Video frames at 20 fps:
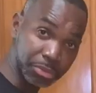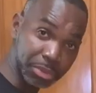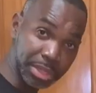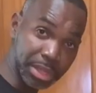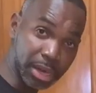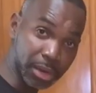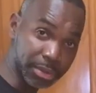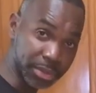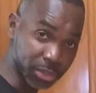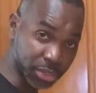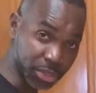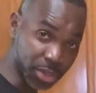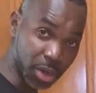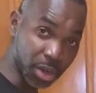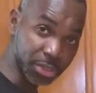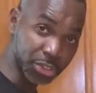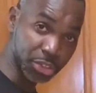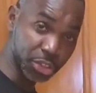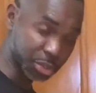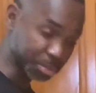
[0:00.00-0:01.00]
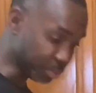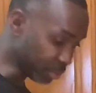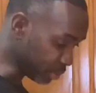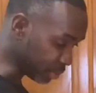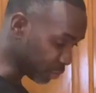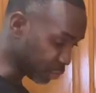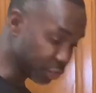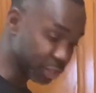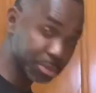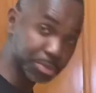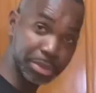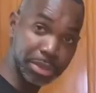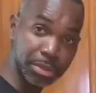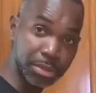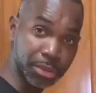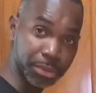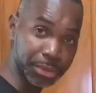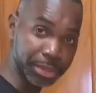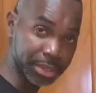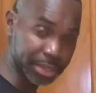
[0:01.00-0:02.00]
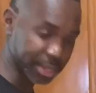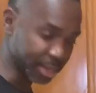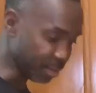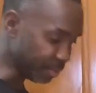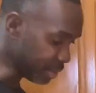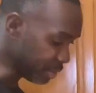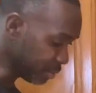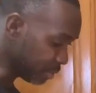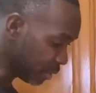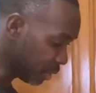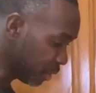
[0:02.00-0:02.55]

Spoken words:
without the sauce. Just put it on a sheet pan and throw it in the oven.